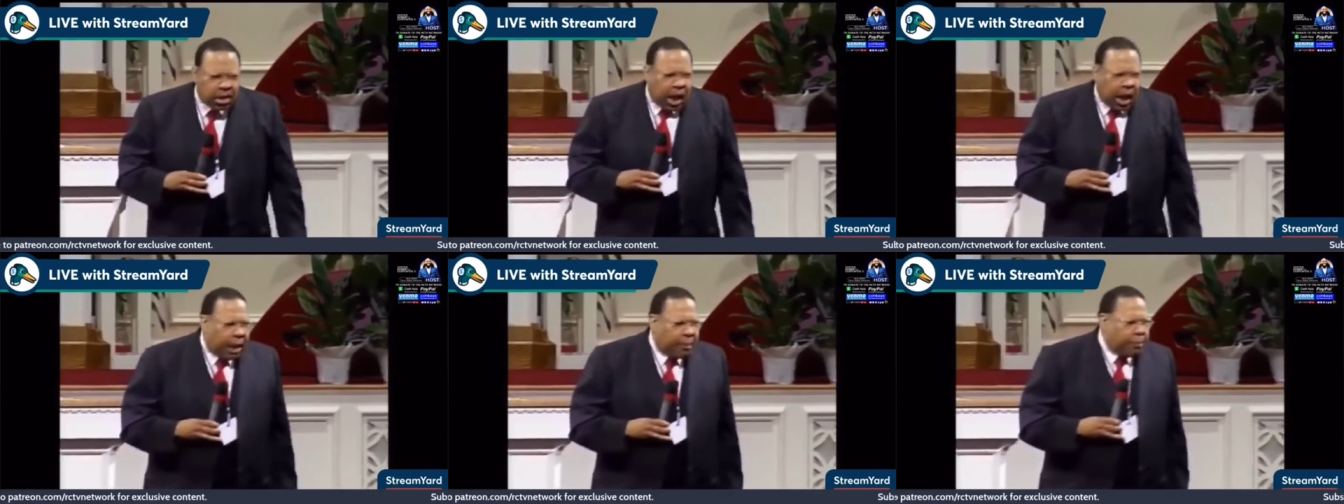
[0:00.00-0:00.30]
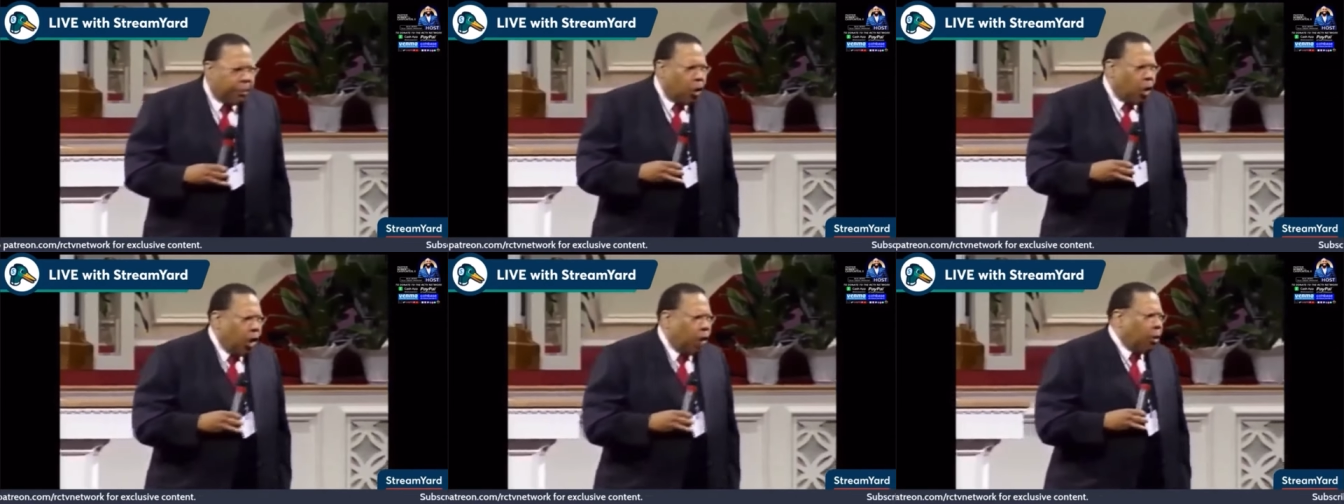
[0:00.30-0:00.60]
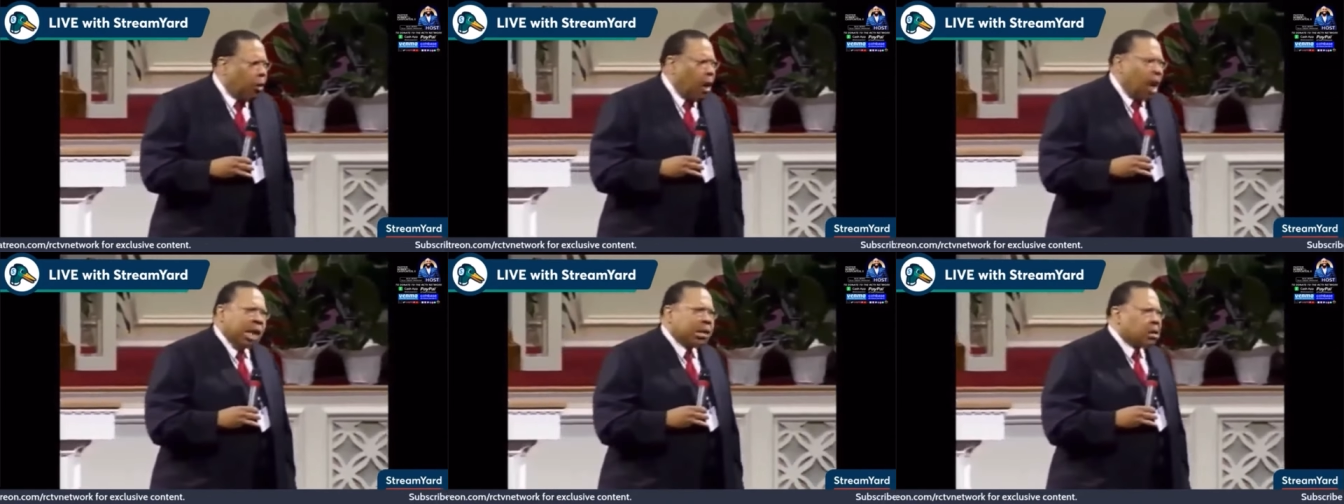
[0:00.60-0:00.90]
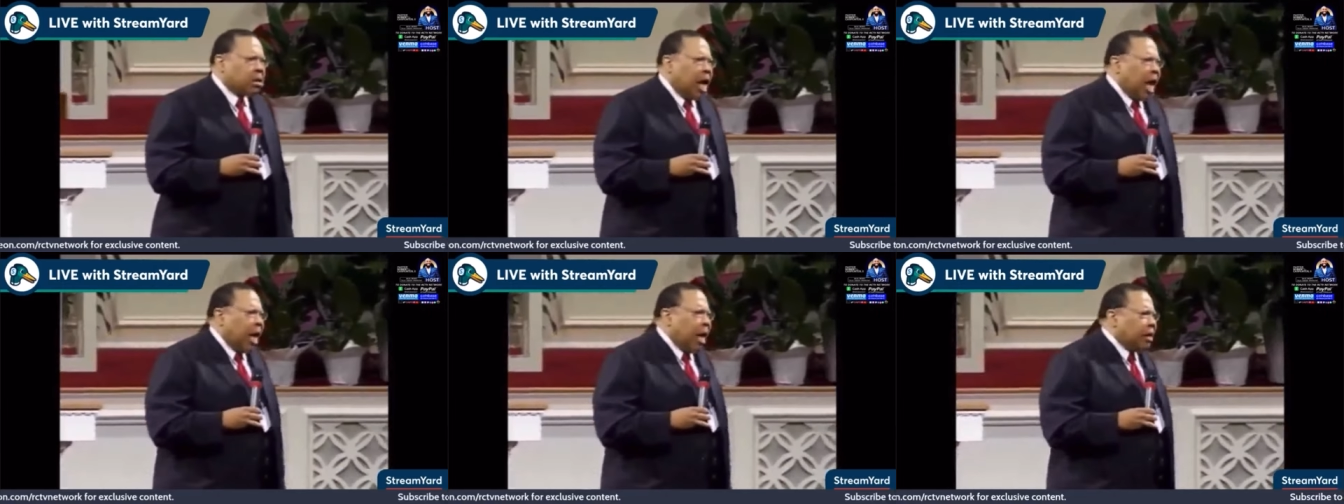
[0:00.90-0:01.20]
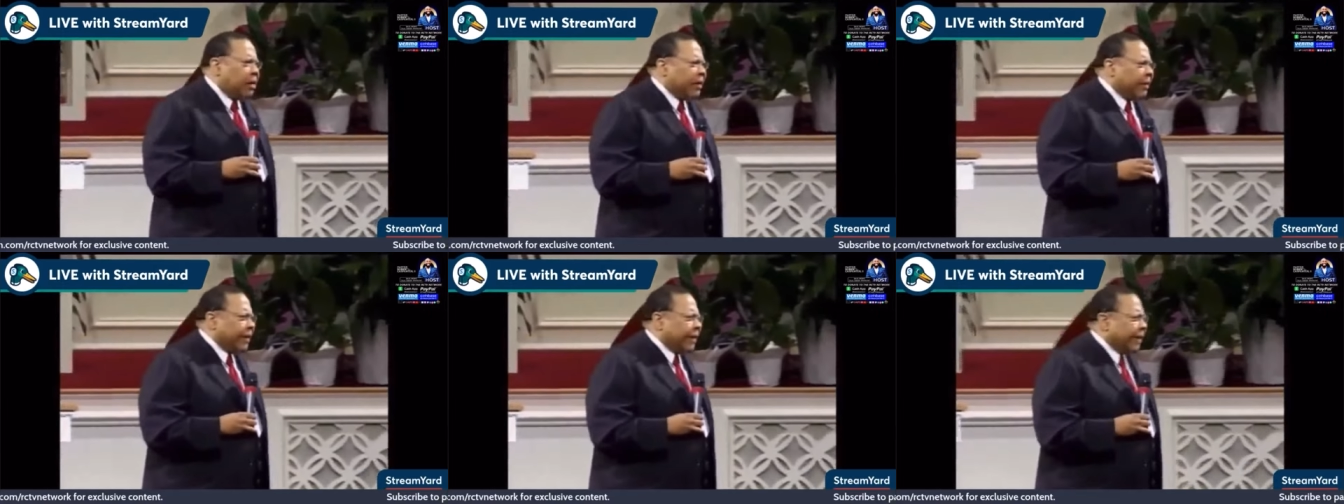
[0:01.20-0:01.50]
so that boy rocked the
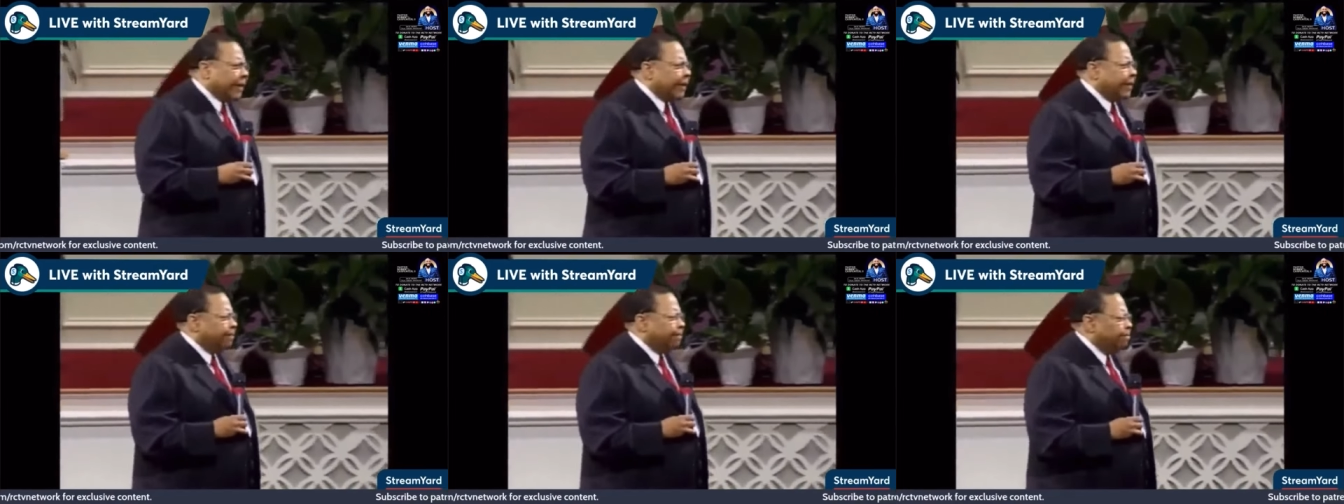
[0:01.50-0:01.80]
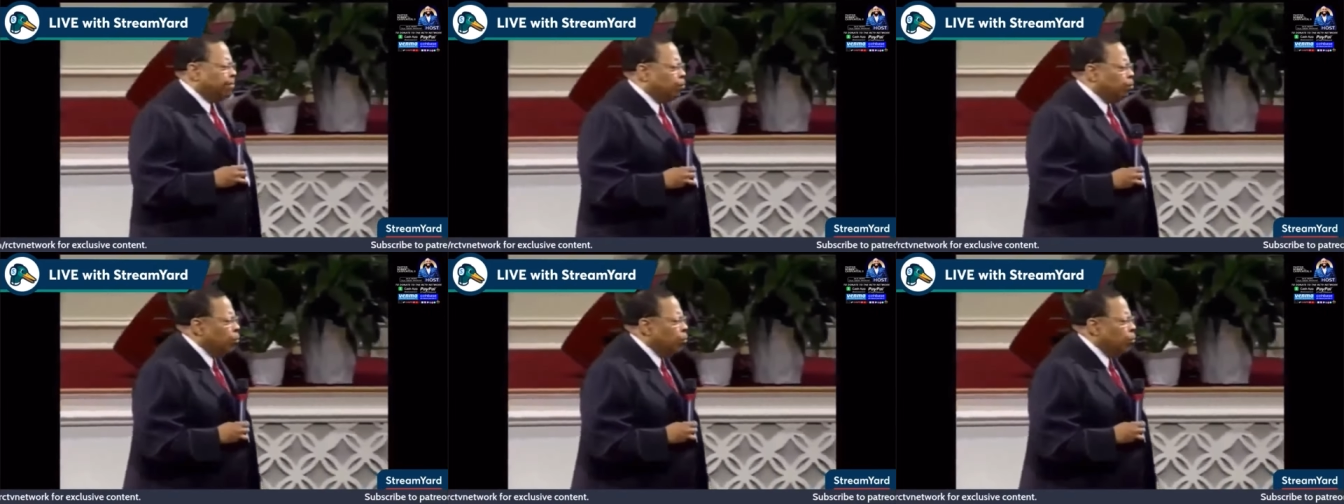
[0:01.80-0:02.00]
house.